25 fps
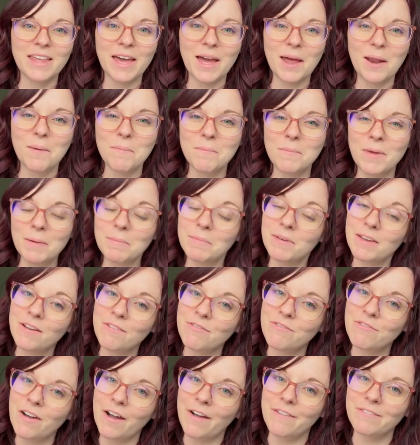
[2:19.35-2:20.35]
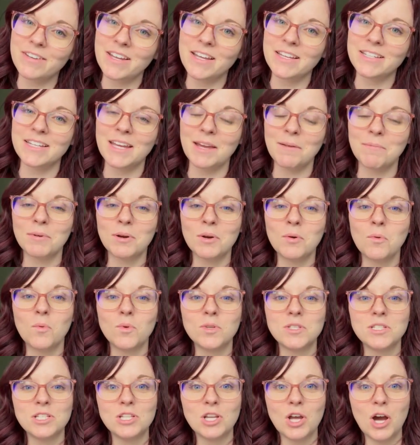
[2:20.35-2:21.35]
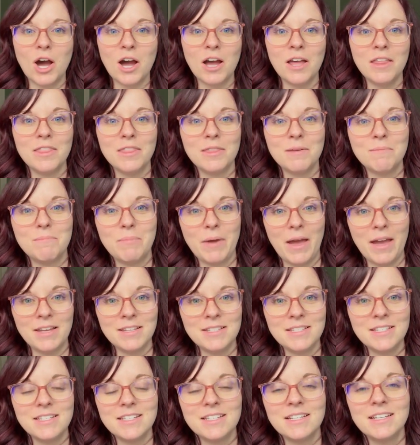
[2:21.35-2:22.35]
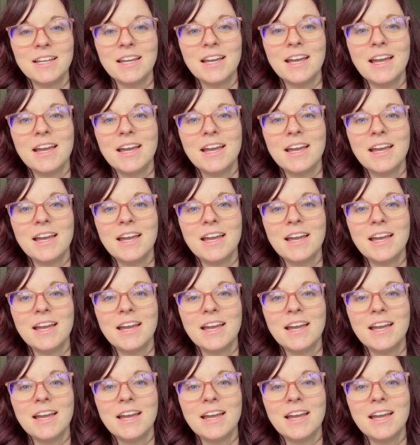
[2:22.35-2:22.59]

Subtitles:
that maybe a 5-day taper was not the best.